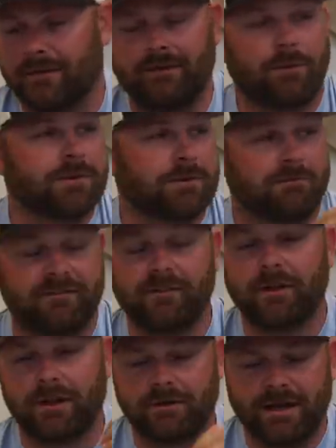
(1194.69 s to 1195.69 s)
if it wasn't
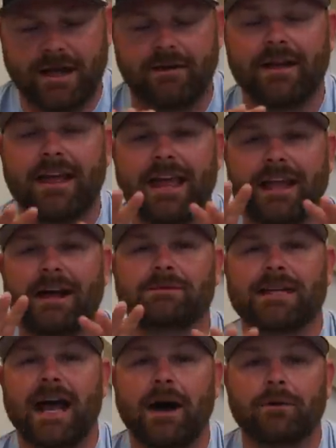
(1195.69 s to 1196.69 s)
flooding right now, and I was
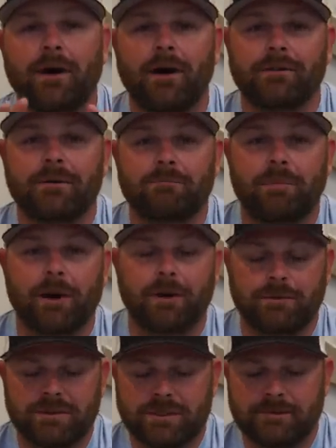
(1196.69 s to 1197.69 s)
out on the
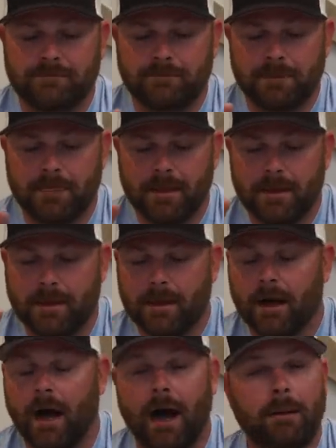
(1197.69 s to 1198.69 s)
boat,
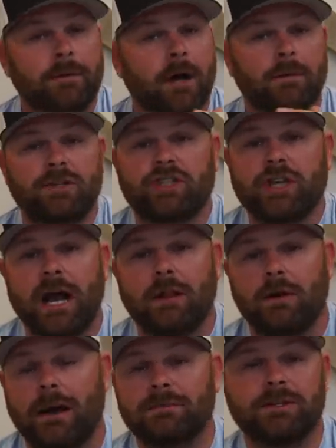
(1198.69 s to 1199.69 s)
I'm going
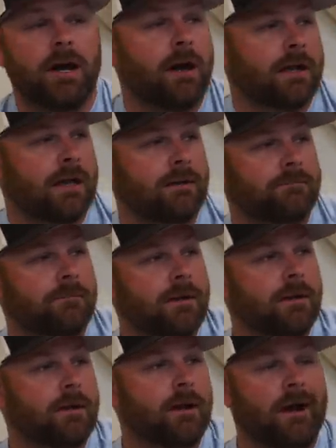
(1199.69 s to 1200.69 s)
shallow. I'm talking
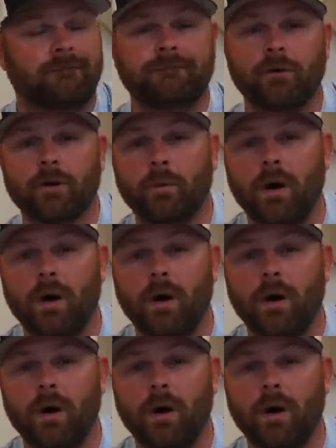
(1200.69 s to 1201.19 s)
a foot of